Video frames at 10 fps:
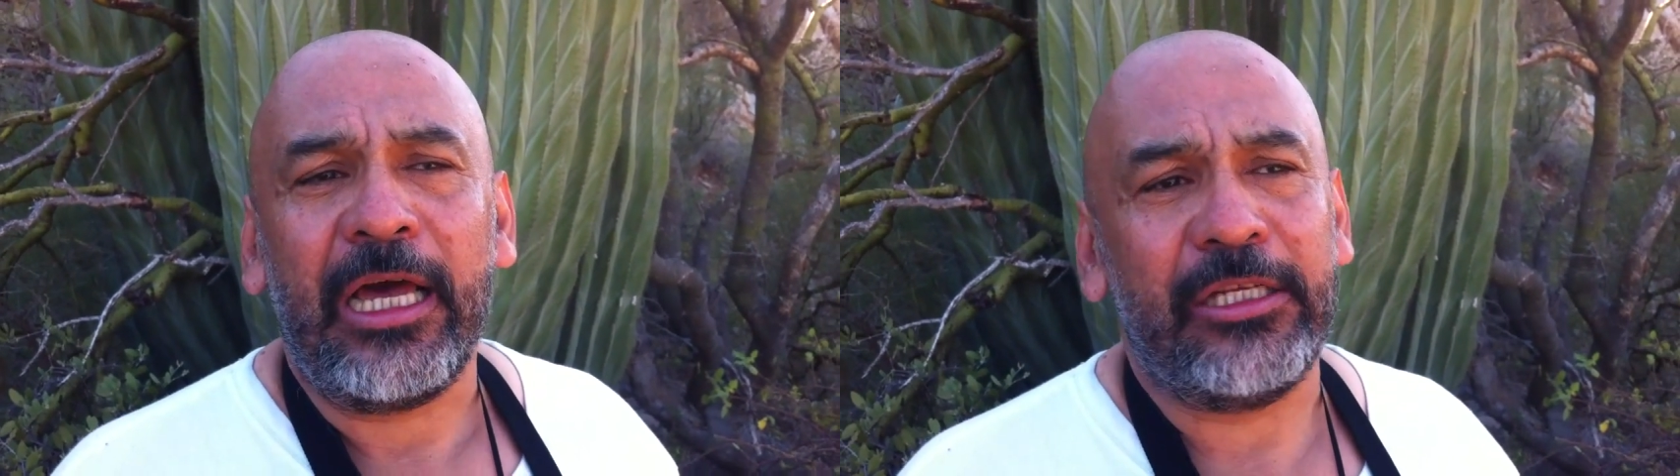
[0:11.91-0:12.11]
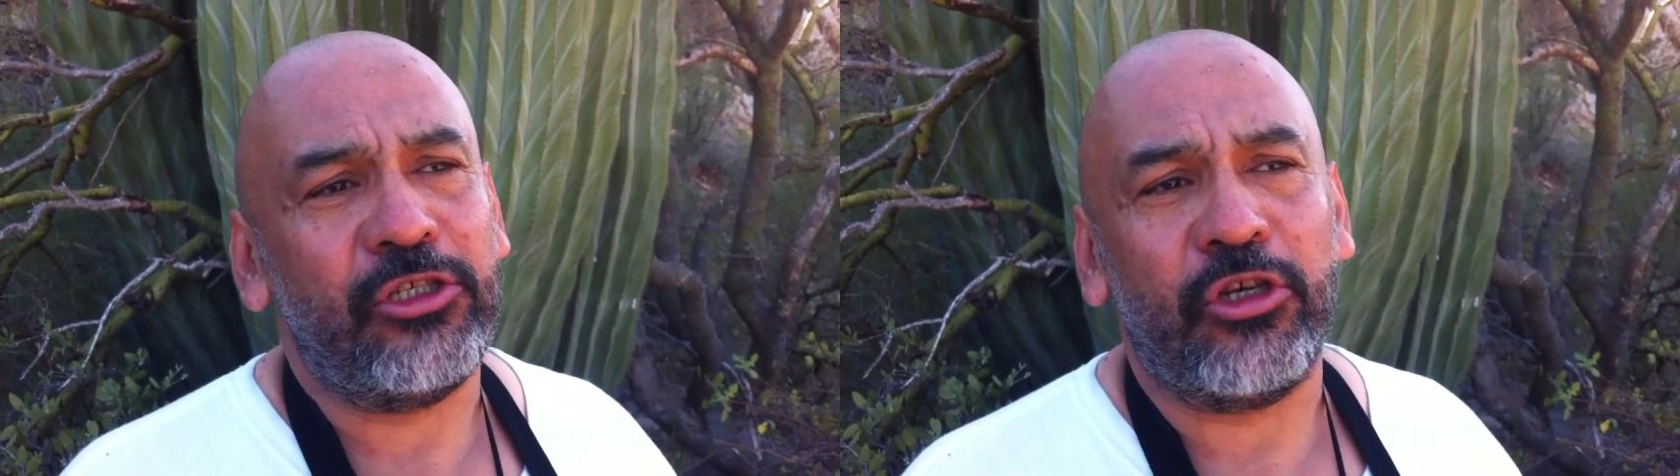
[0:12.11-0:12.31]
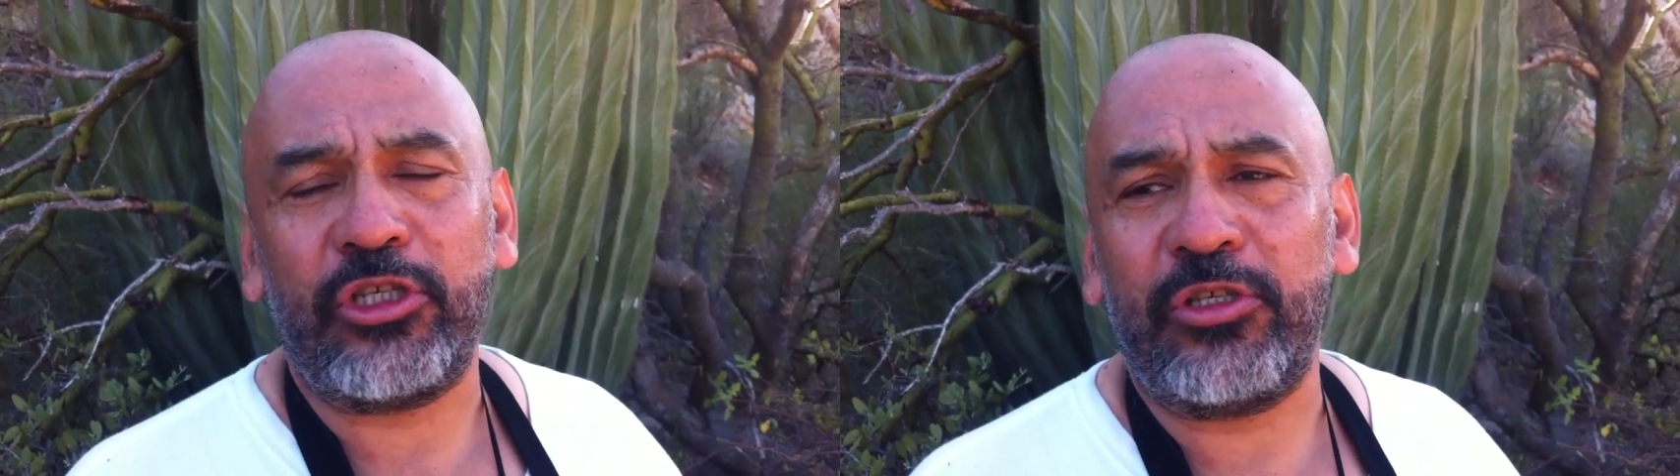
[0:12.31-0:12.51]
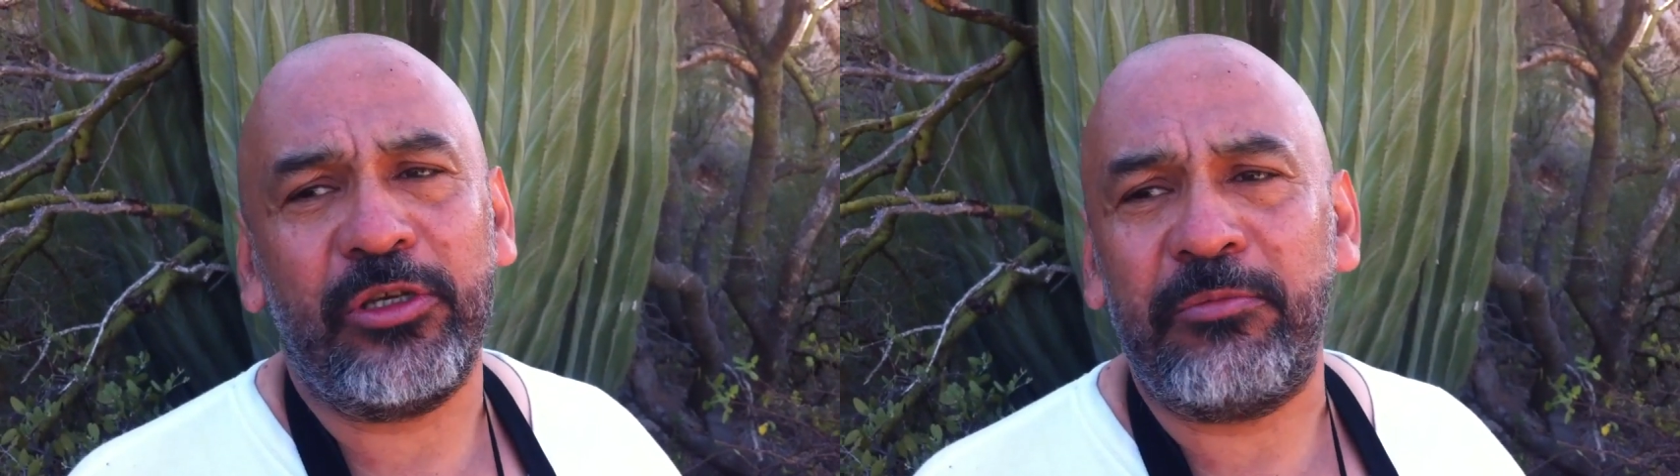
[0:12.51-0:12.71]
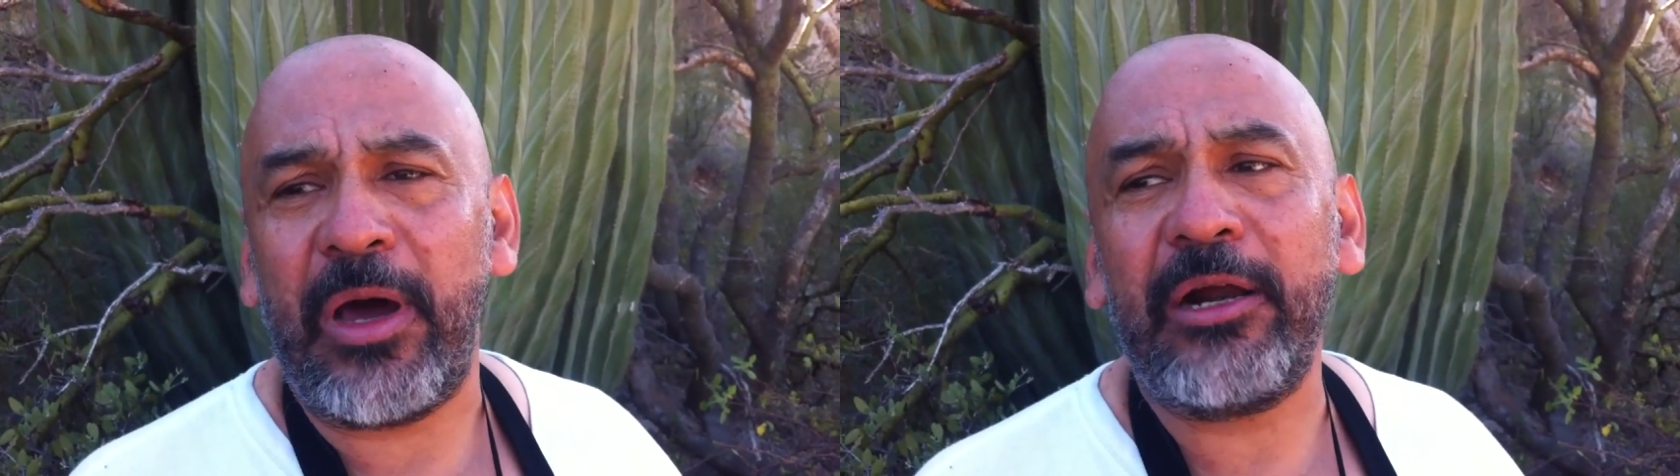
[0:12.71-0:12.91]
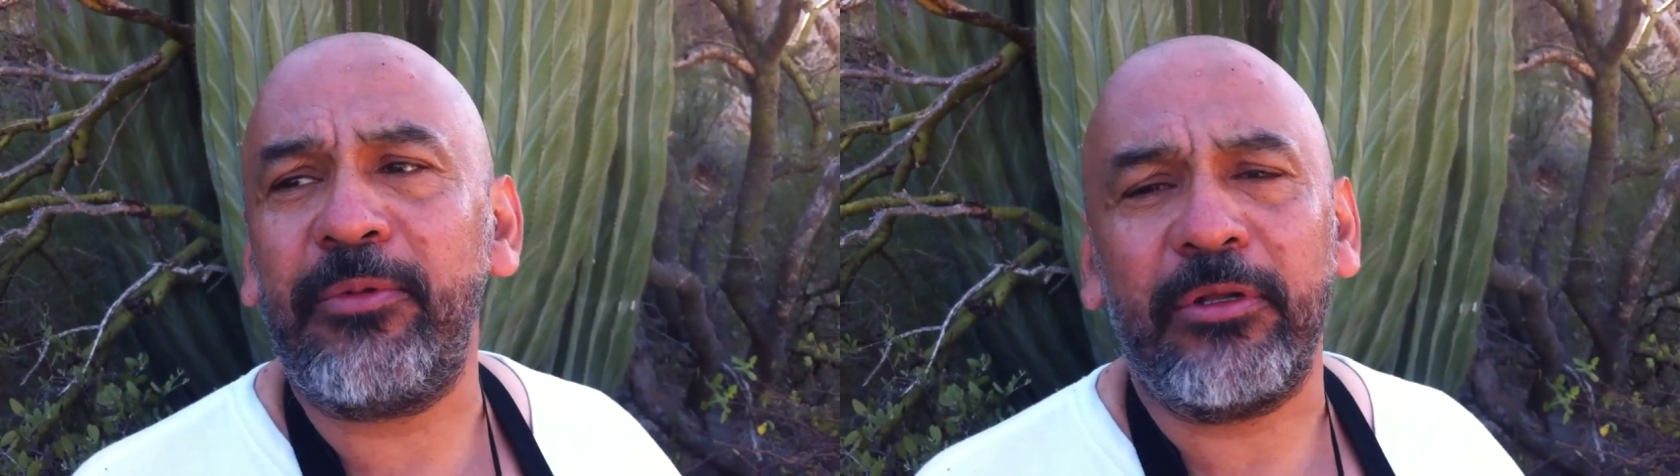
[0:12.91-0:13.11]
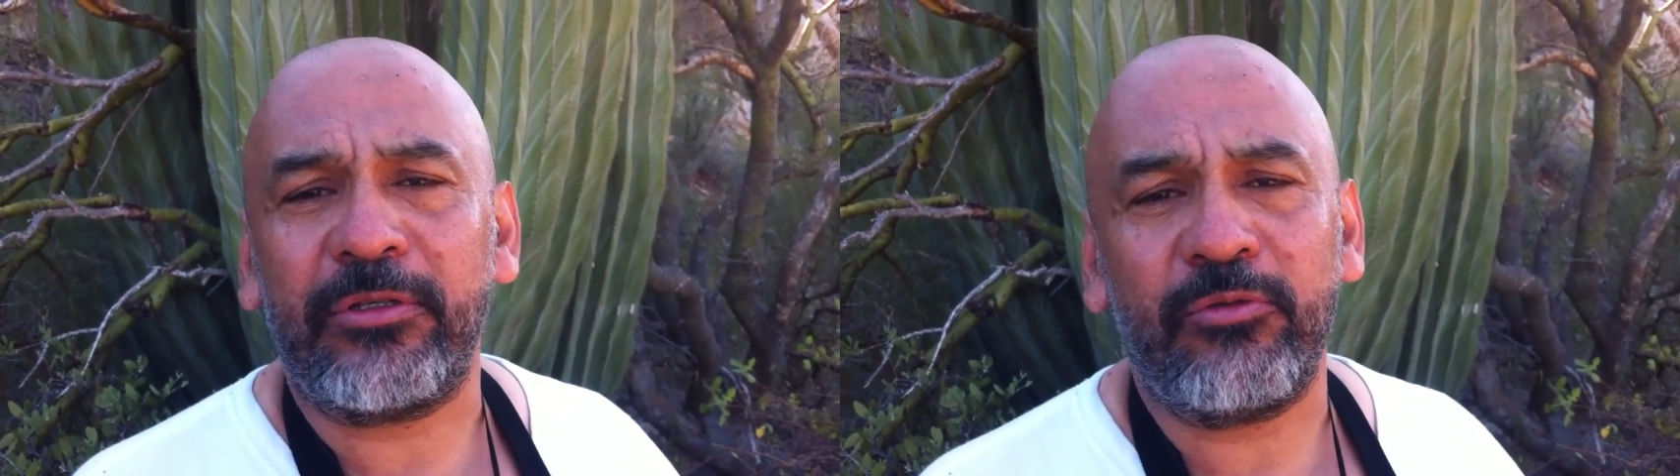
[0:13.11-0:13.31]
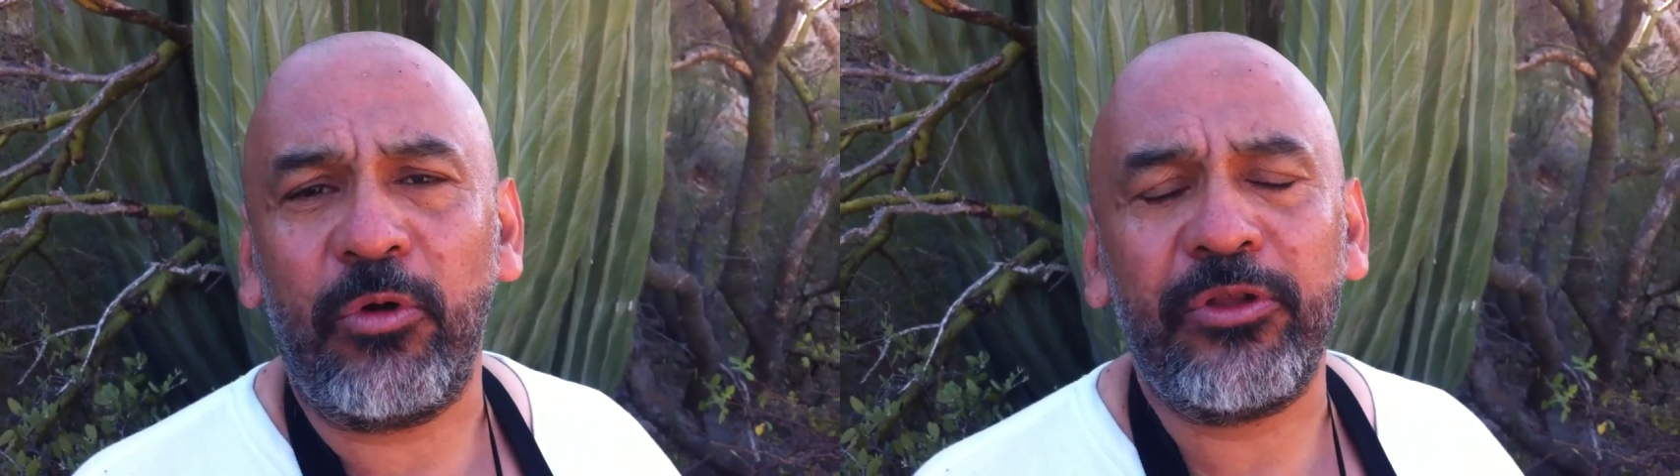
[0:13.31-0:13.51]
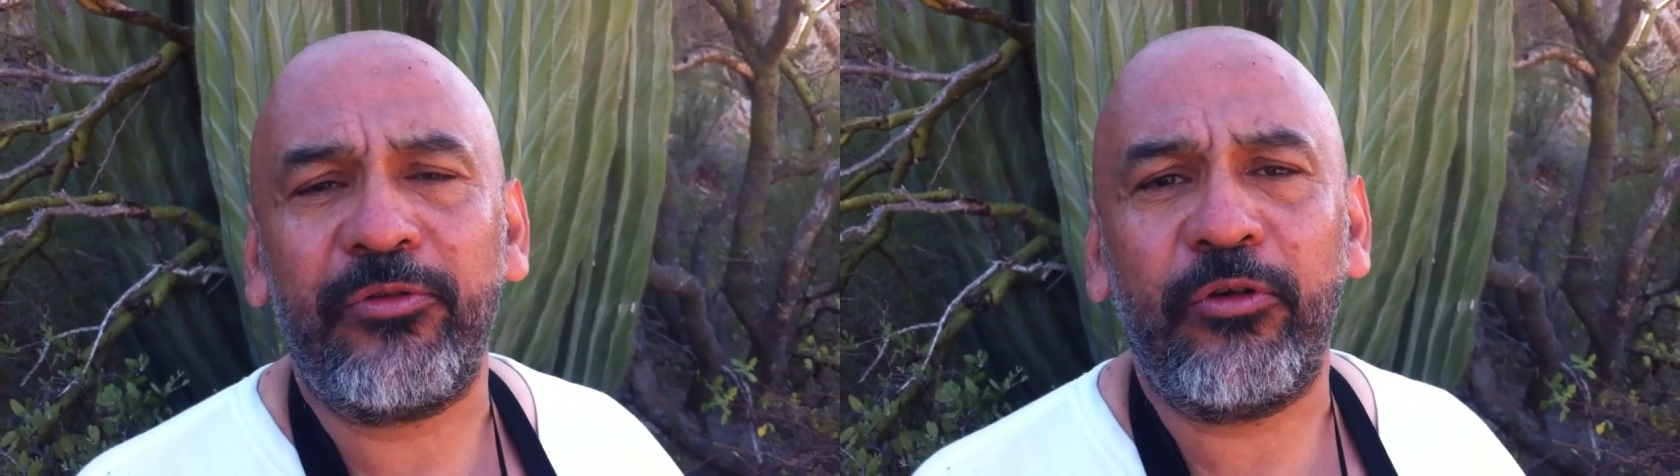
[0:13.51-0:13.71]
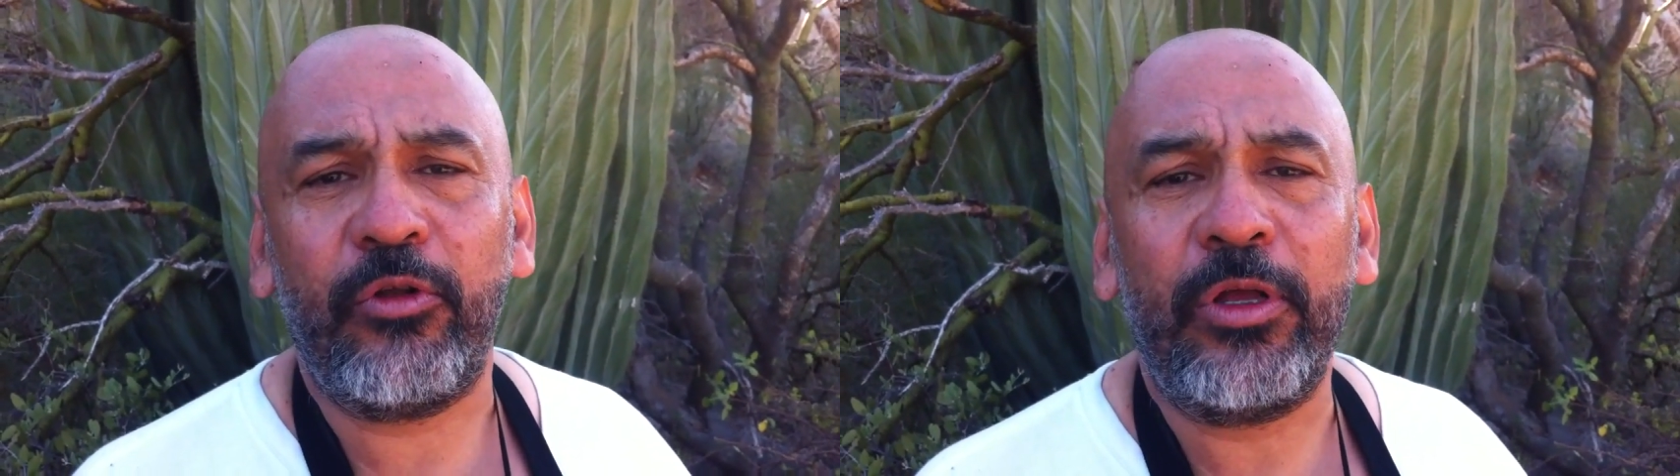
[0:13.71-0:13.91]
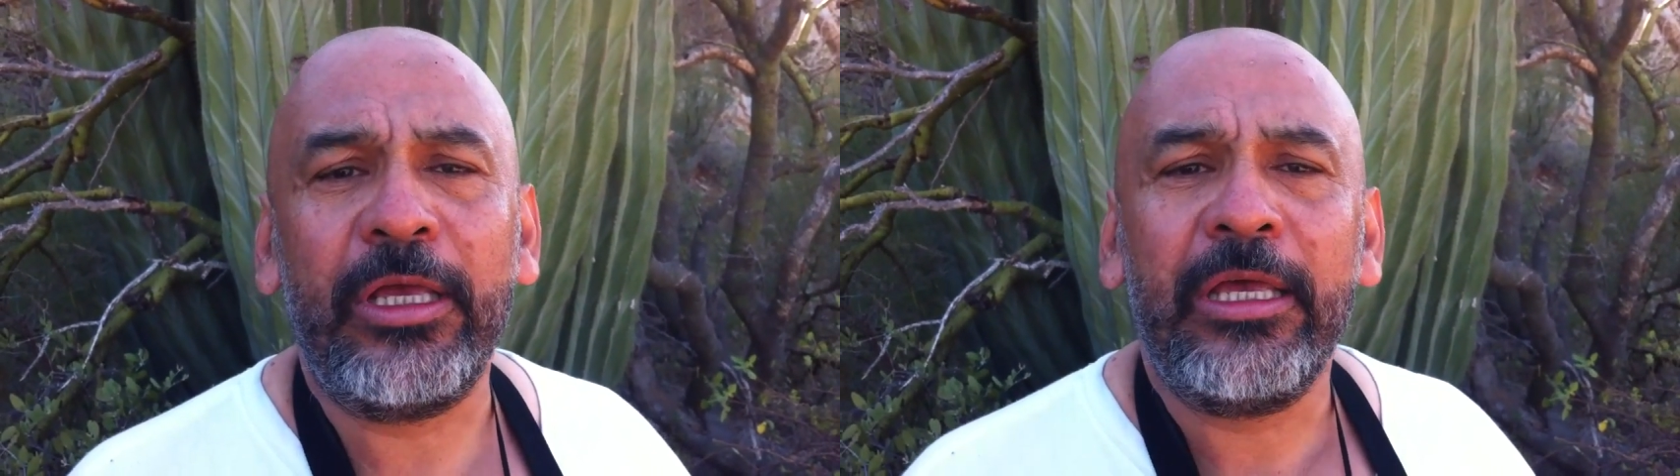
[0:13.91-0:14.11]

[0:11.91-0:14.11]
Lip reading: and it's just marvelous, wonderful.